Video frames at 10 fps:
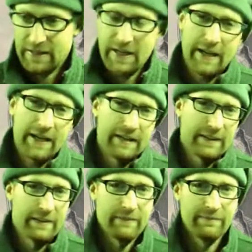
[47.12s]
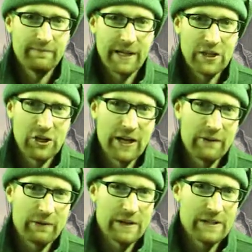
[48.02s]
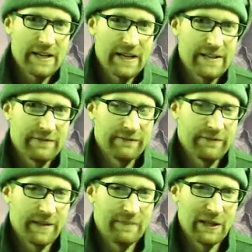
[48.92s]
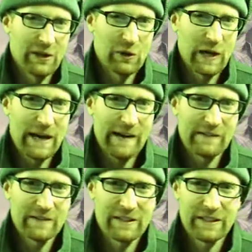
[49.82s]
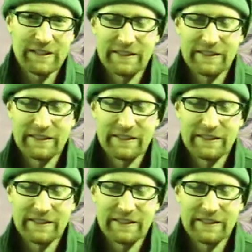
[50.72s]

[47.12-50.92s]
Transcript: guy on a major network says and flipping it around.